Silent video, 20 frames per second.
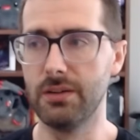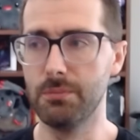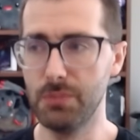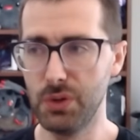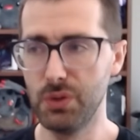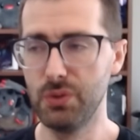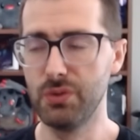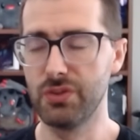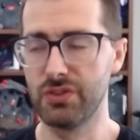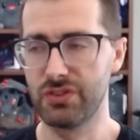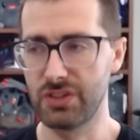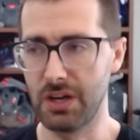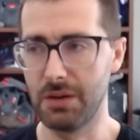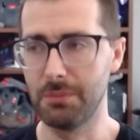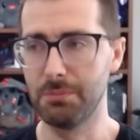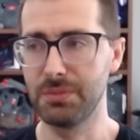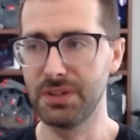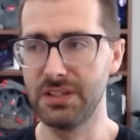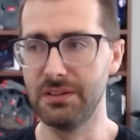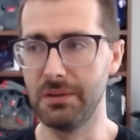
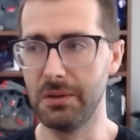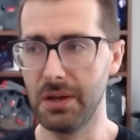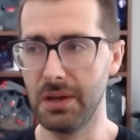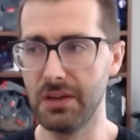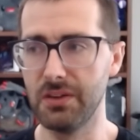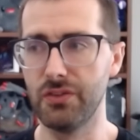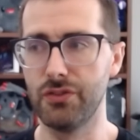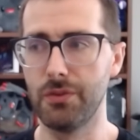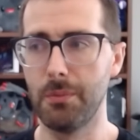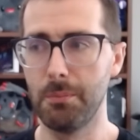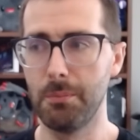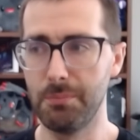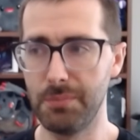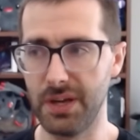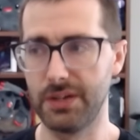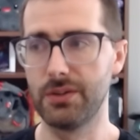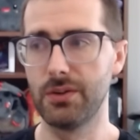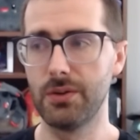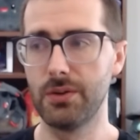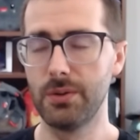Moonstompy is
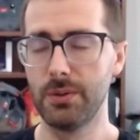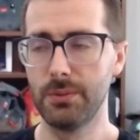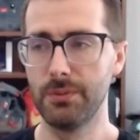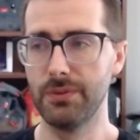better